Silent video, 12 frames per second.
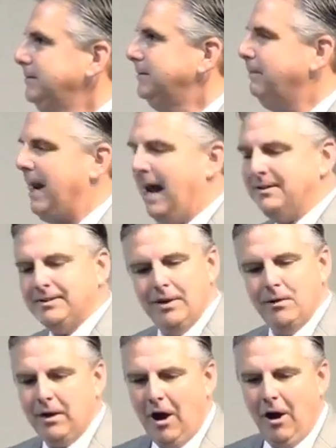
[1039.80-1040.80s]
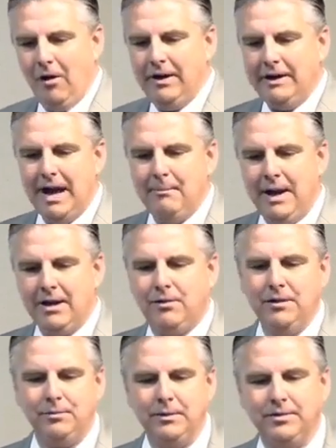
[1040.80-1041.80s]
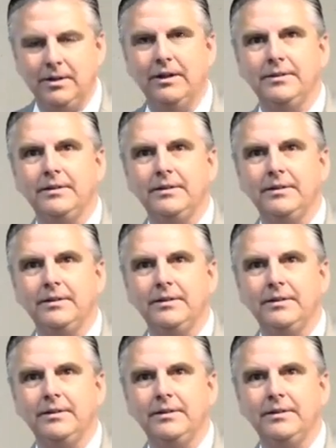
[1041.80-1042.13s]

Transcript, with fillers: And I tell you what, I already got my Christmas list.